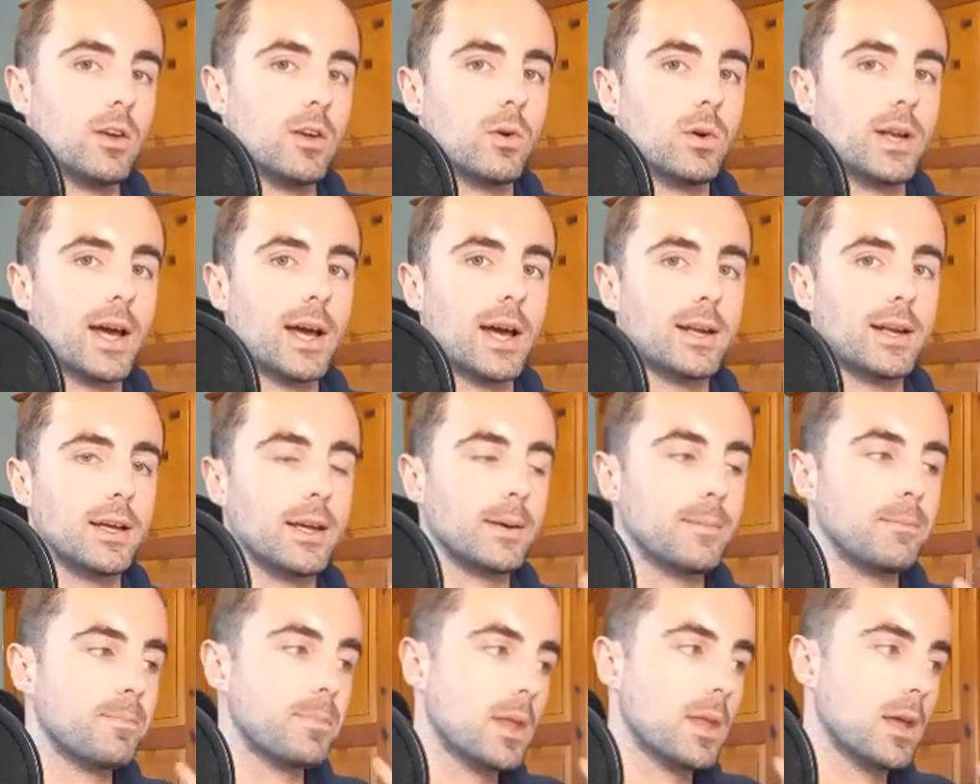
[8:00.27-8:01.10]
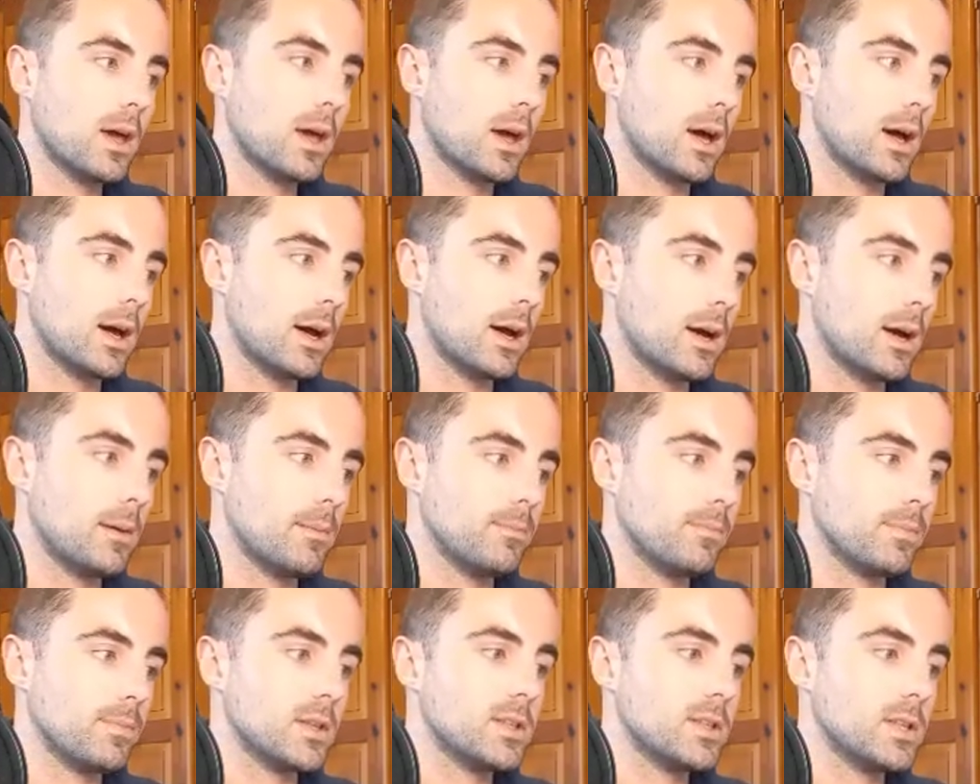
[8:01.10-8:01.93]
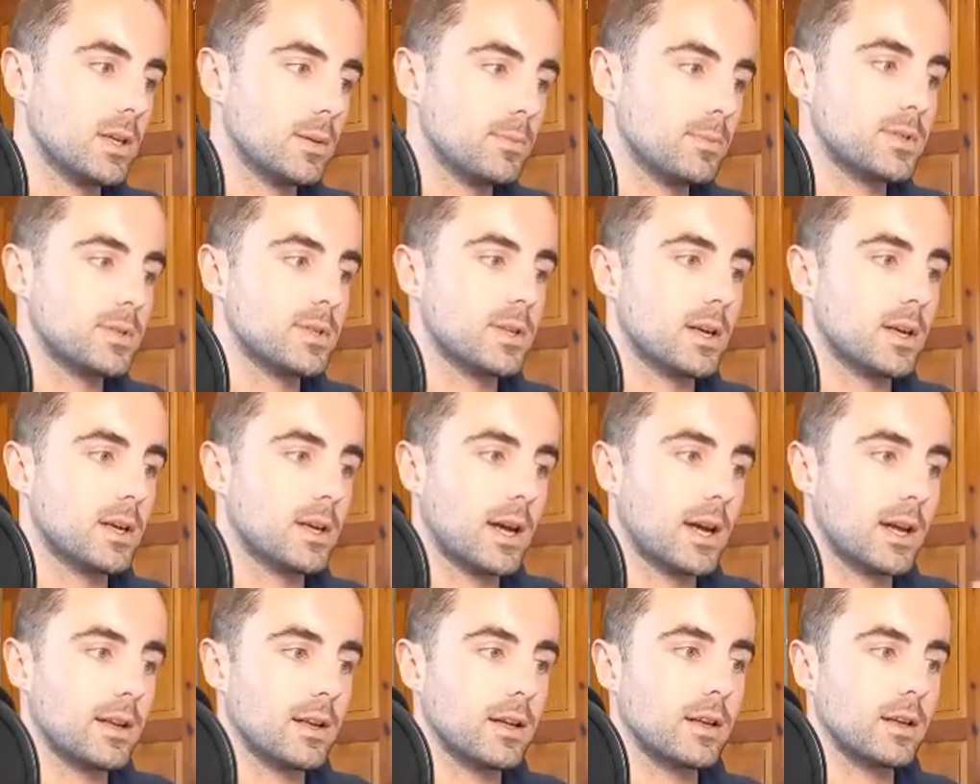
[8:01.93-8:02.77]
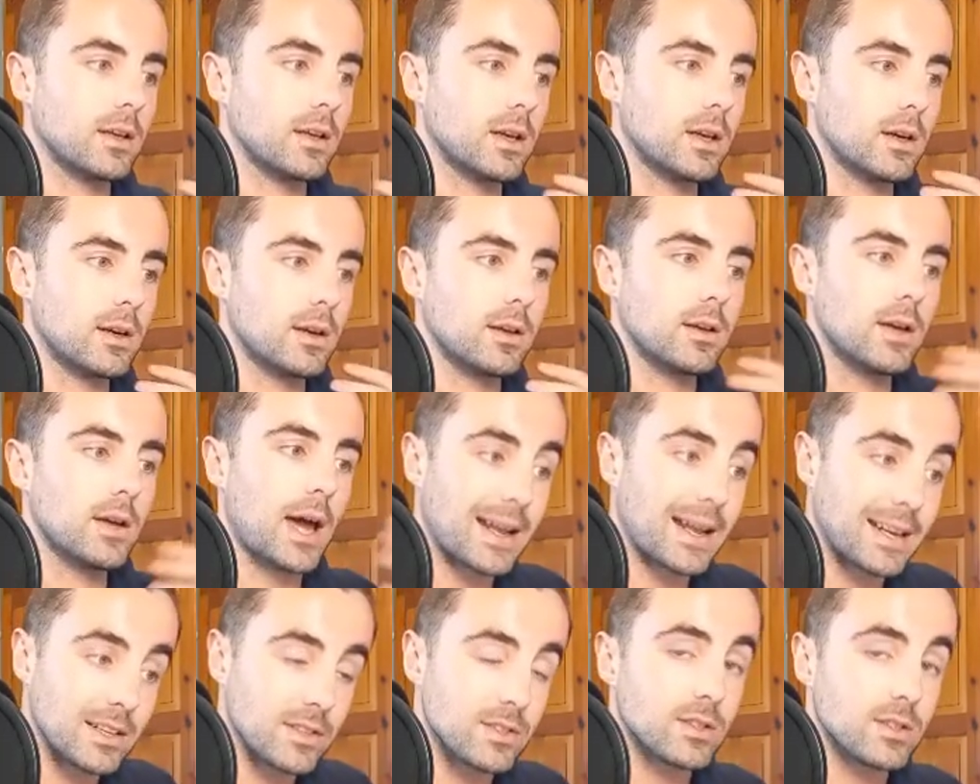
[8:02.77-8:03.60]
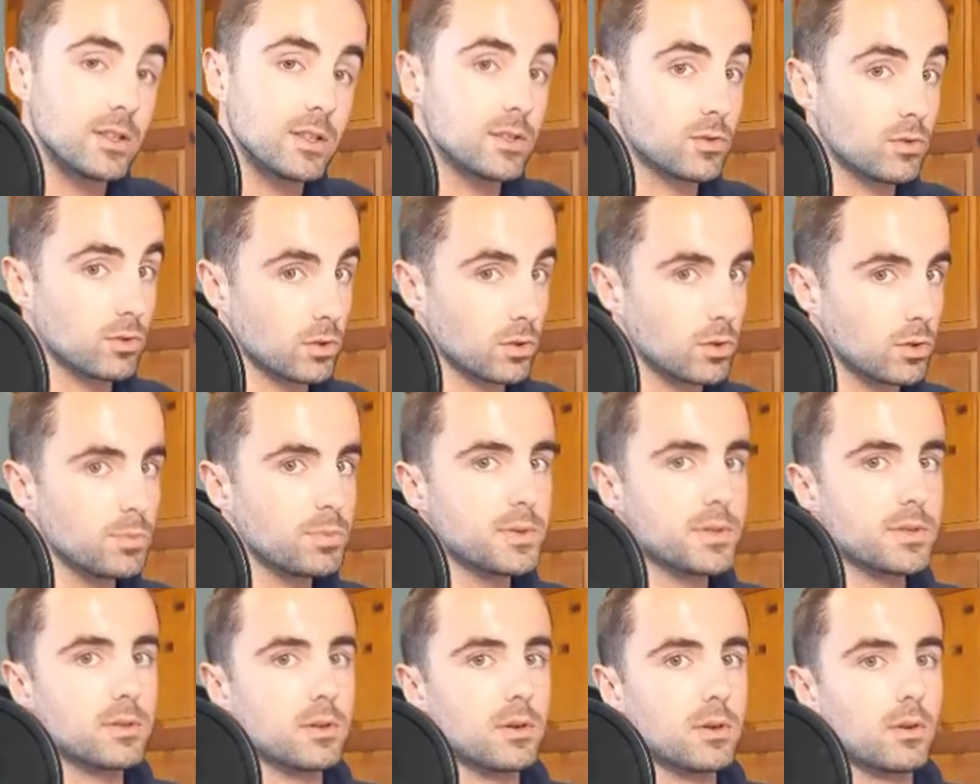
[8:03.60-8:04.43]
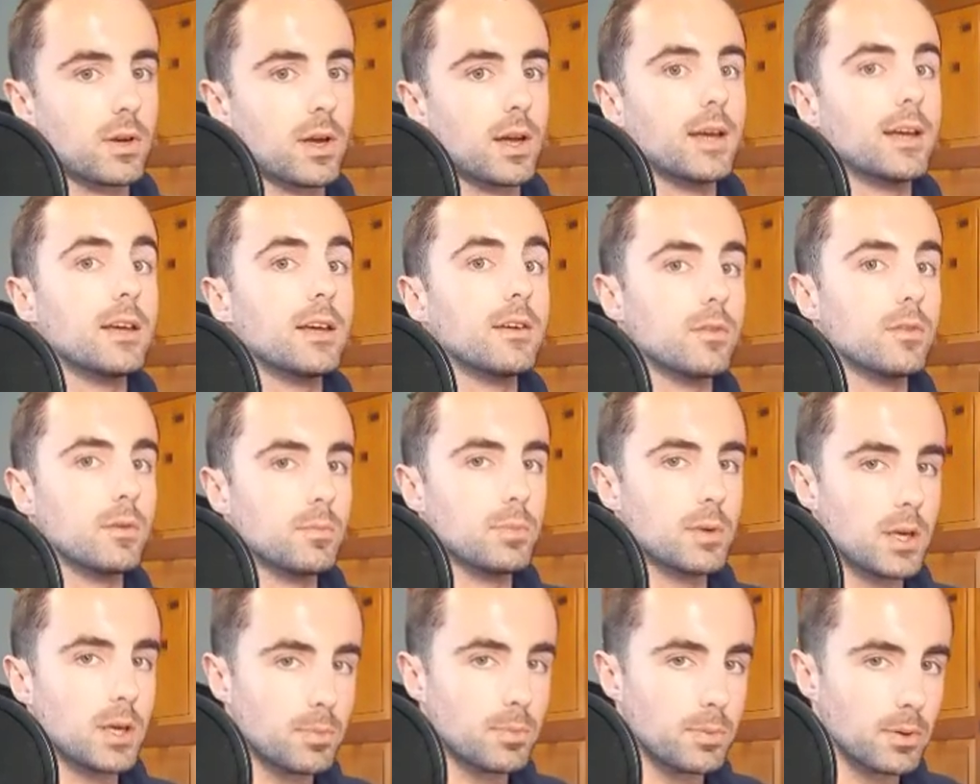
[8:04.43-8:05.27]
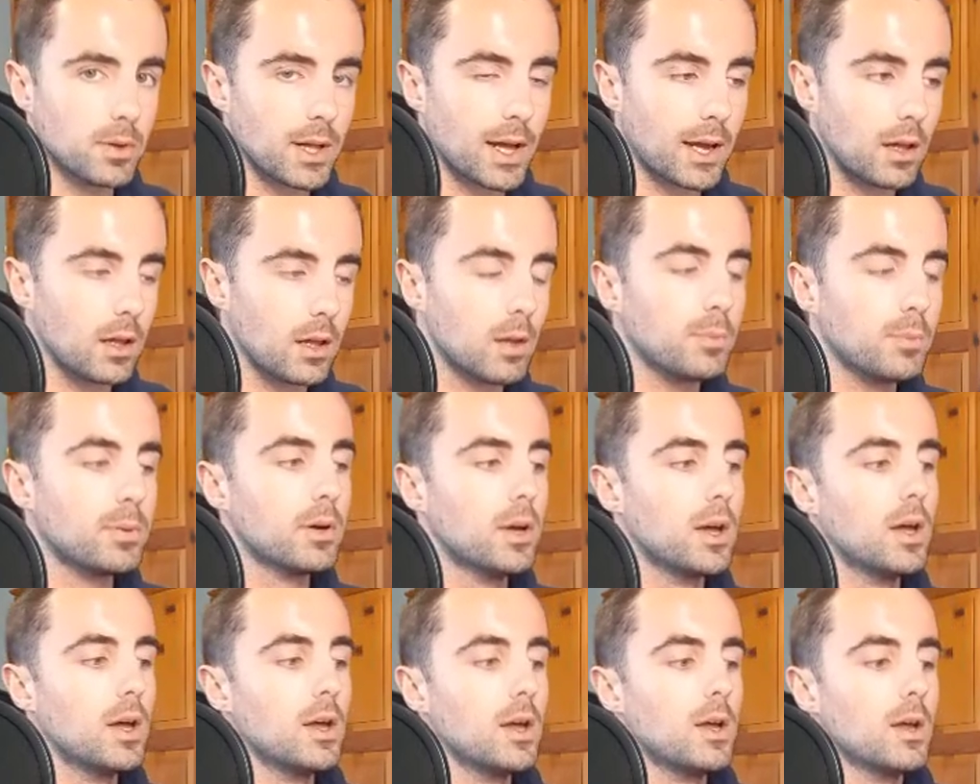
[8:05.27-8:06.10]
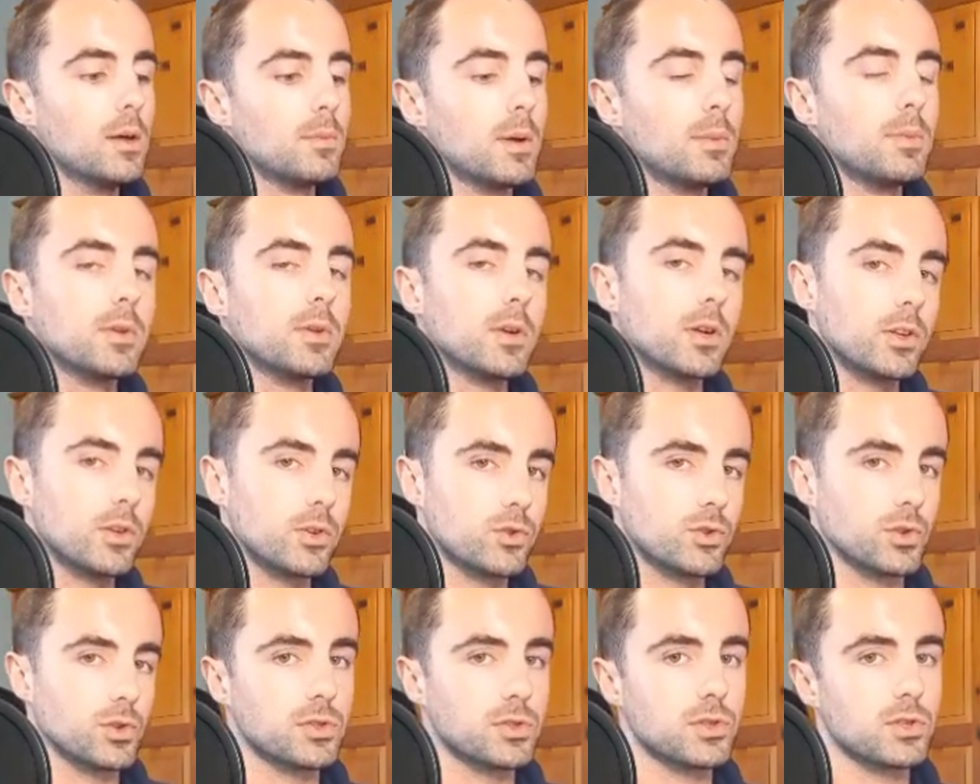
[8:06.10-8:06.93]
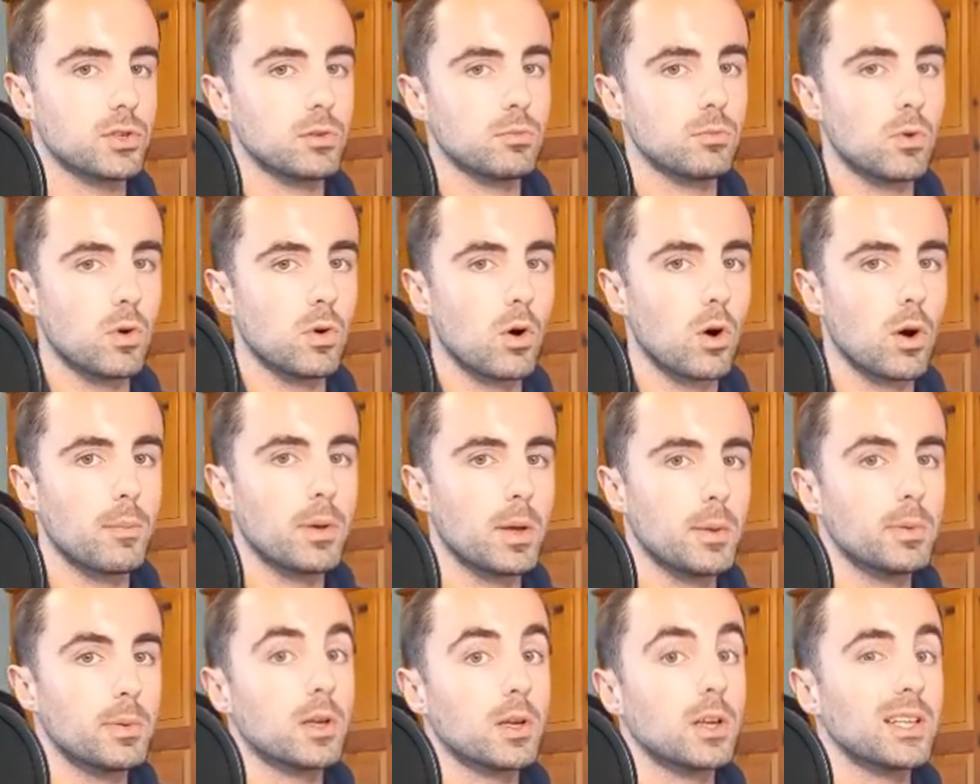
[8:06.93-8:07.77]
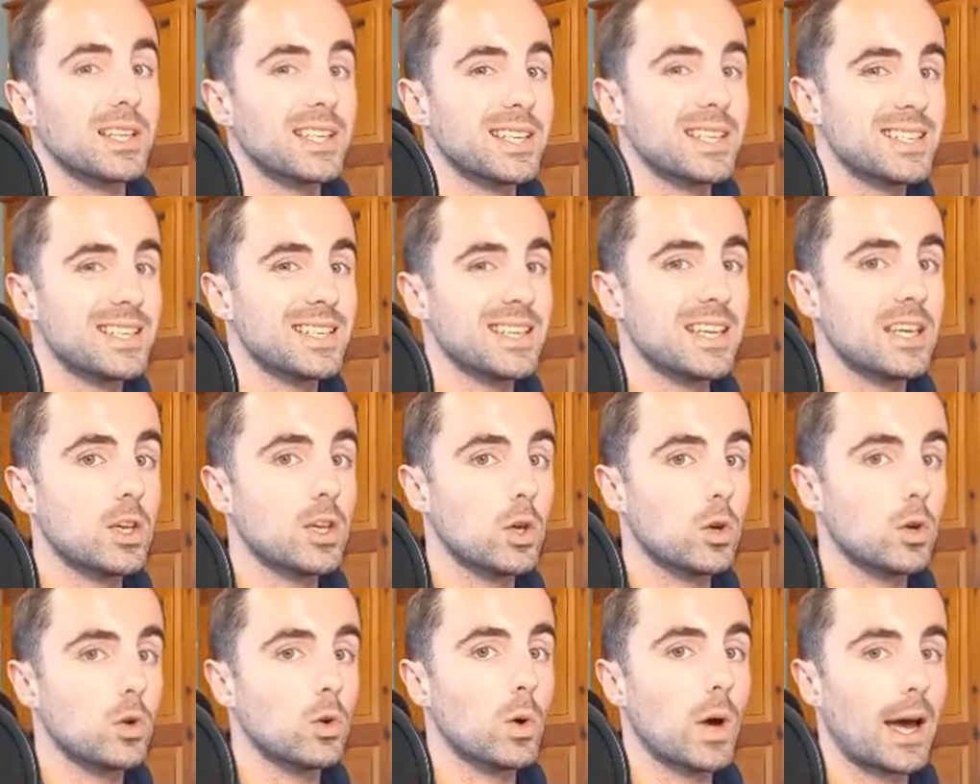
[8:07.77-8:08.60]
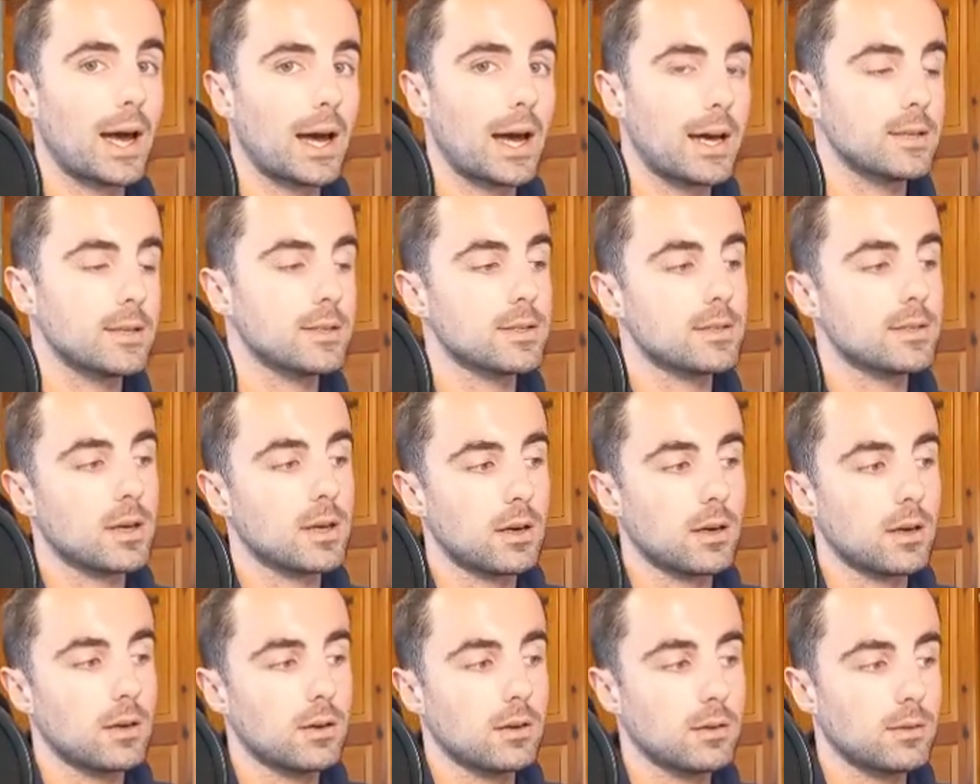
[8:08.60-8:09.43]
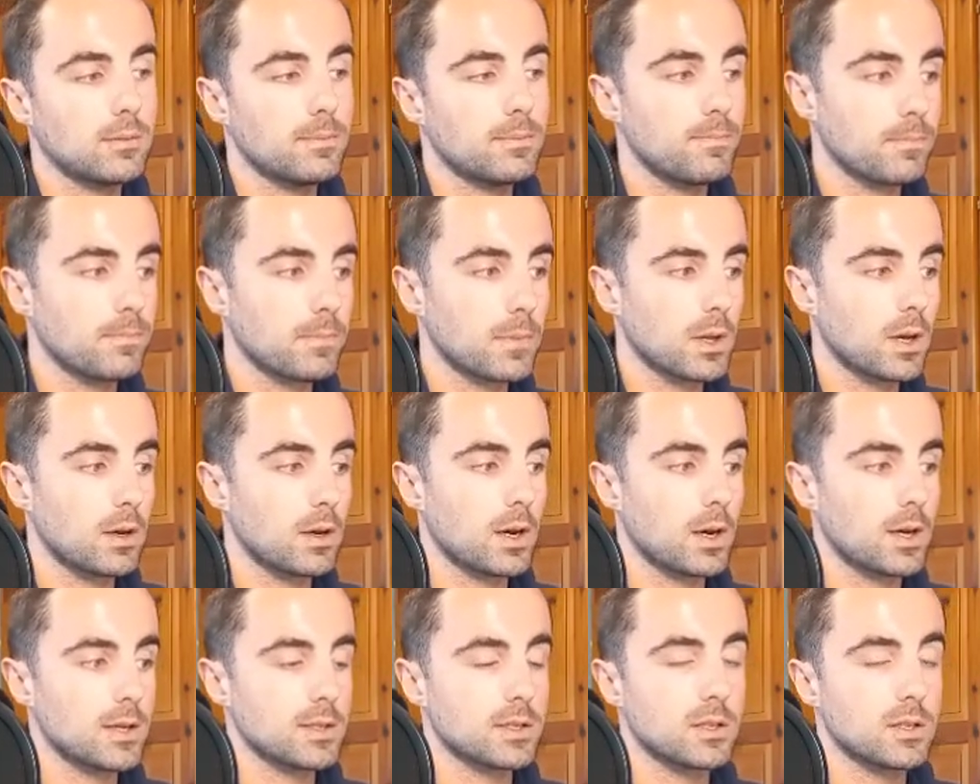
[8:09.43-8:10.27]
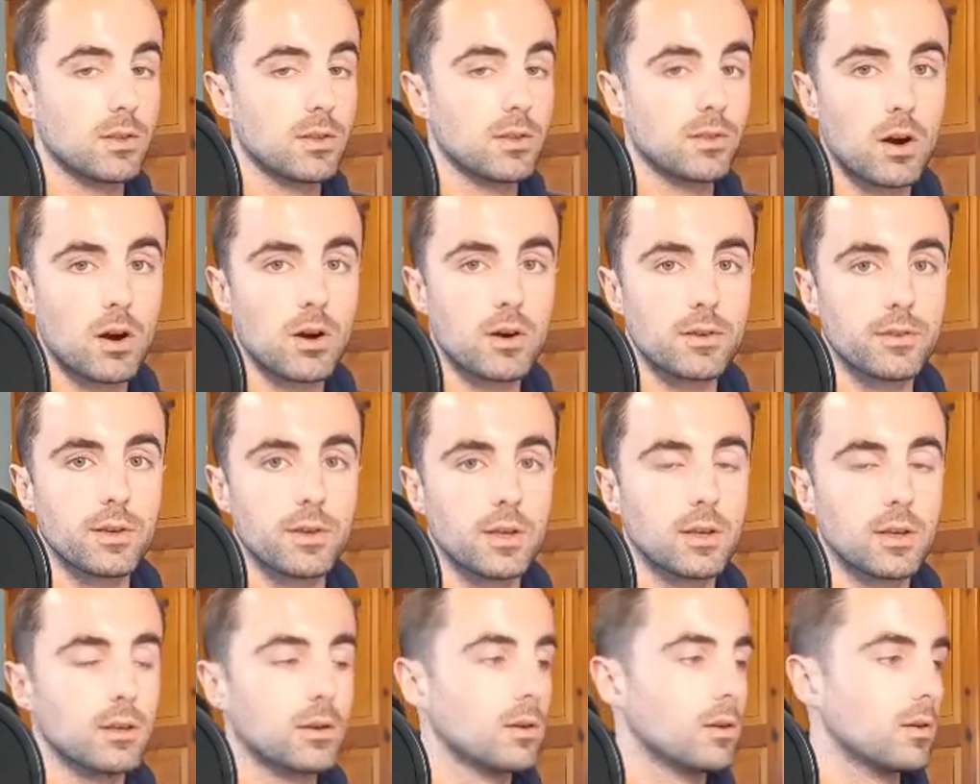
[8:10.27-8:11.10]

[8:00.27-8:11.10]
and adding tips and adding to these groups, okay, and giving people help, people are going to trust you more, and people are going to see you as an authority.